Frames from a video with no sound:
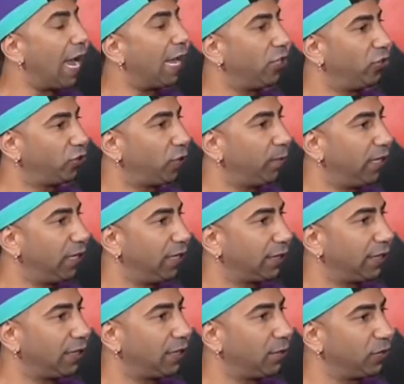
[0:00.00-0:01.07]
I used to be
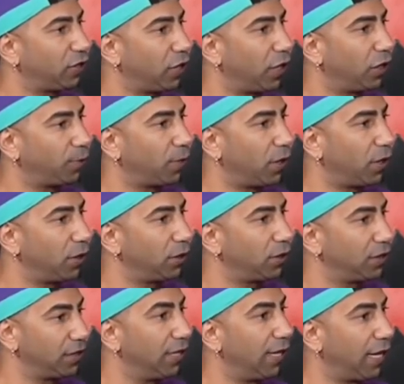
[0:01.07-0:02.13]
addicted to massage parlors.
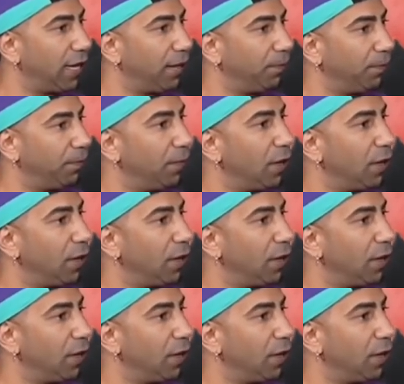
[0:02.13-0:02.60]
Still am.